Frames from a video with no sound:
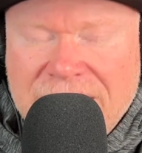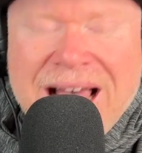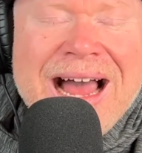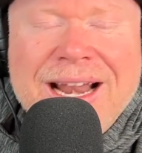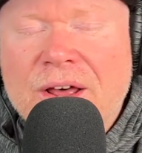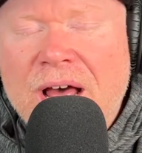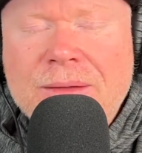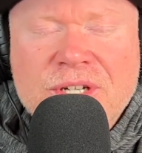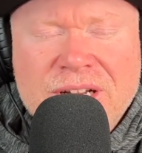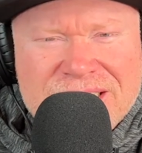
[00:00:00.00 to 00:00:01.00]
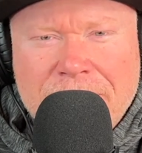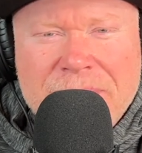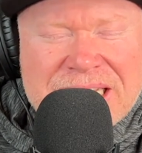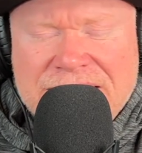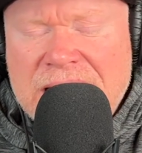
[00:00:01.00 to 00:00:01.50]
Does that
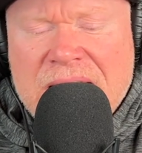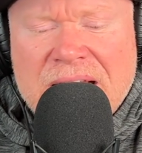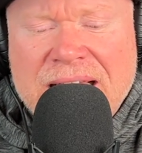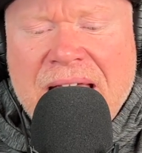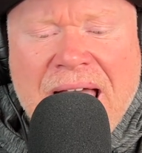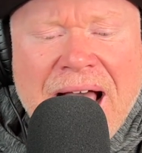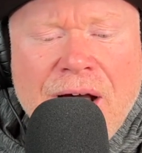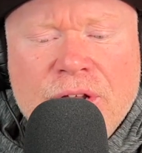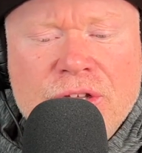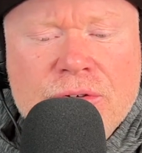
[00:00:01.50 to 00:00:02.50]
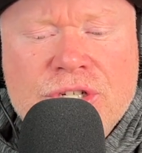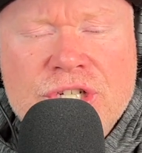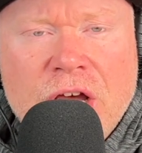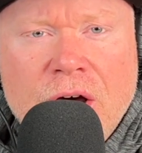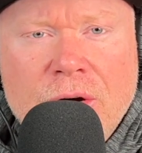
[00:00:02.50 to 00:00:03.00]
make sense? Like, how do you
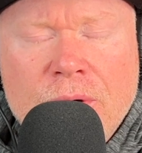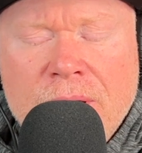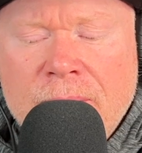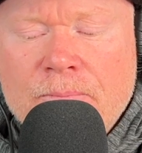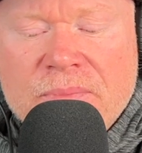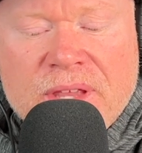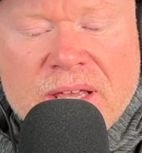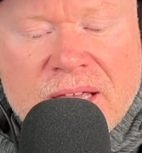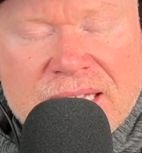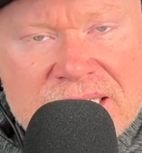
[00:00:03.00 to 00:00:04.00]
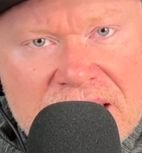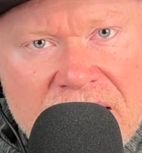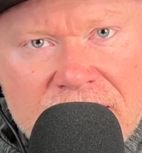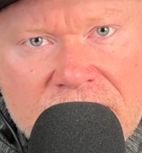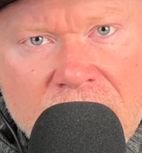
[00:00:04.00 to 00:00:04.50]
show
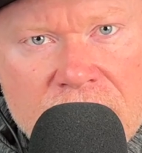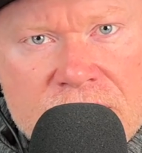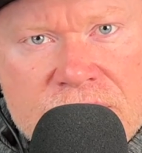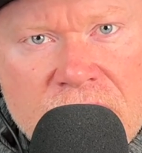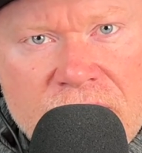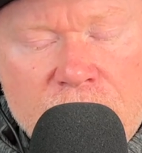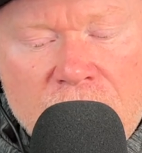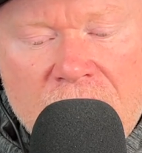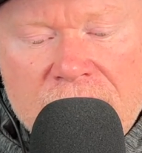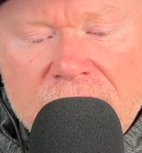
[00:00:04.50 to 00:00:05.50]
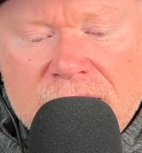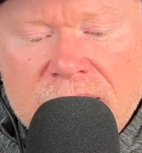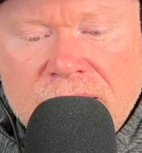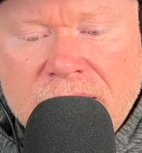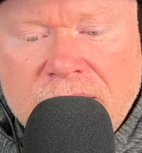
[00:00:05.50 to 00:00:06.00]
insight and knowledge of product
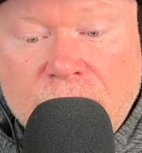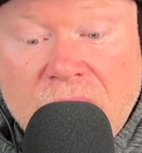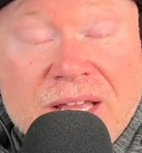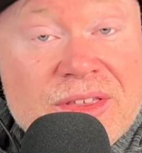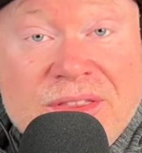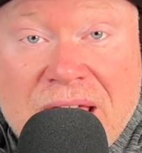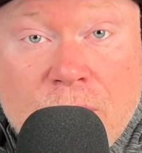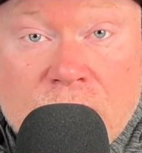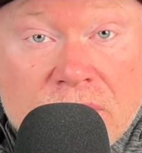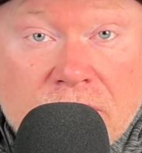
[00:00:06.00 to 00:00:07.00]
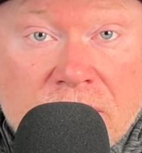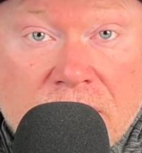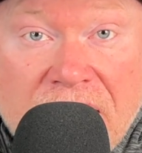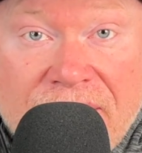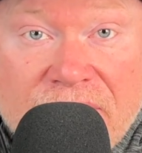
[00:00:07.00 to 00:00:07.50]
that they wouldn't
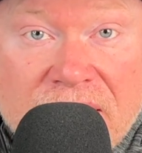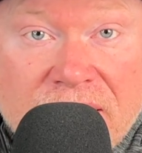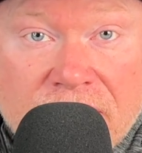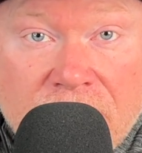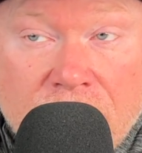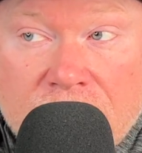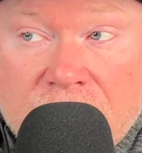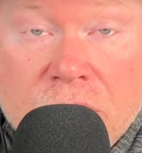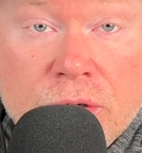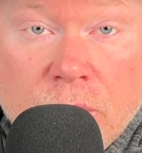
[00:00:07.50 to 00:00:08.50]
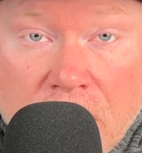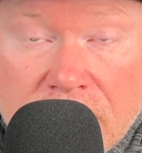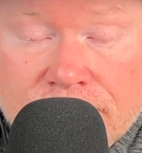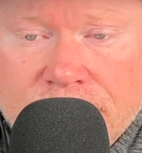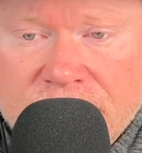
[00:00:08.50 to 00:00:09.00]
have any clue
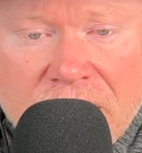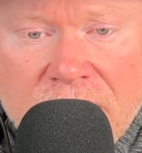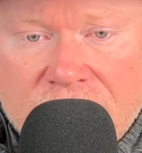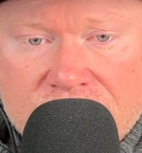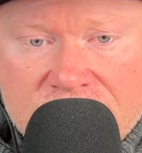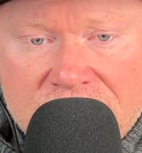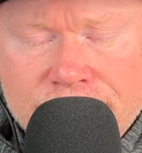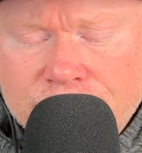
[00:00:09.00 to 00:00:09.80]
on, they're not using?